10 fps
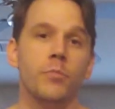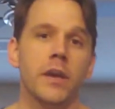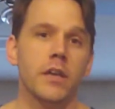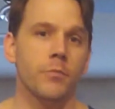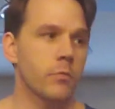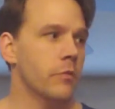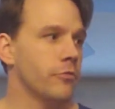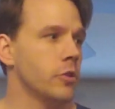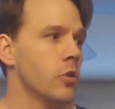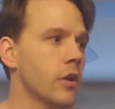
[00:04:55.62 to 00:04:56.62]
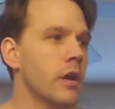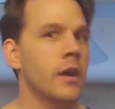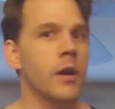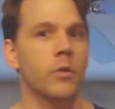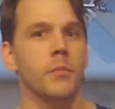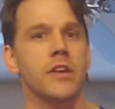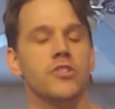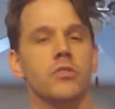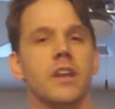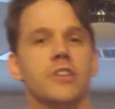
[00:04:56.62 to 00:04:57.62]
do pick it up from the floor, I want to make
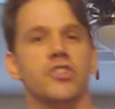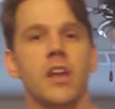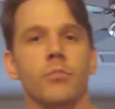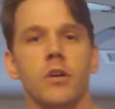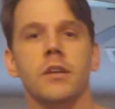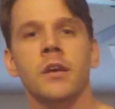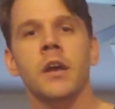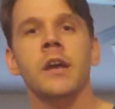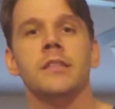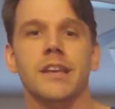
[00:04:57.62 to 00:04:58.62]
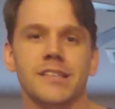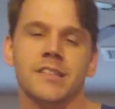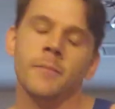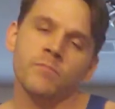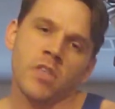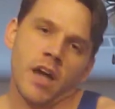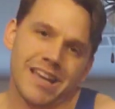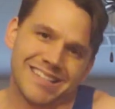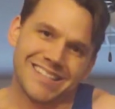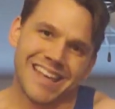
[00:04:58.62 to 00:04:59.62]
sure that I chamber it. That is, I
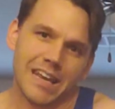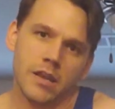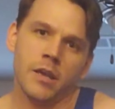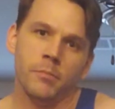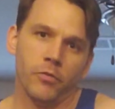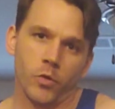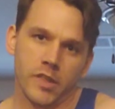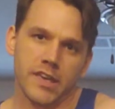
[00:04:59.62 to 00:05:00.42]
set it before the